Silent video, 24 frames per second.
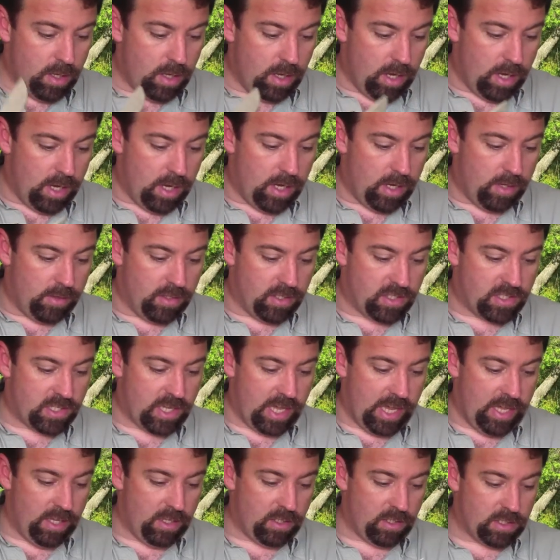Uh, the
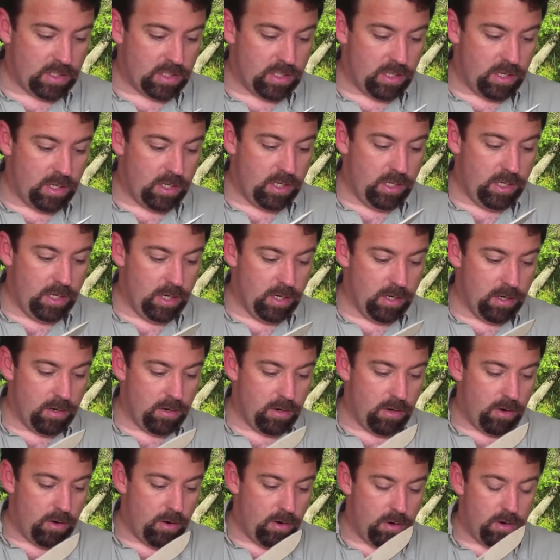scales on
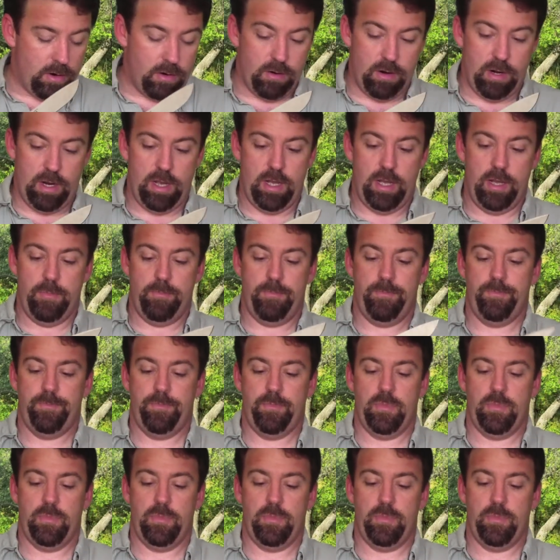here are uh,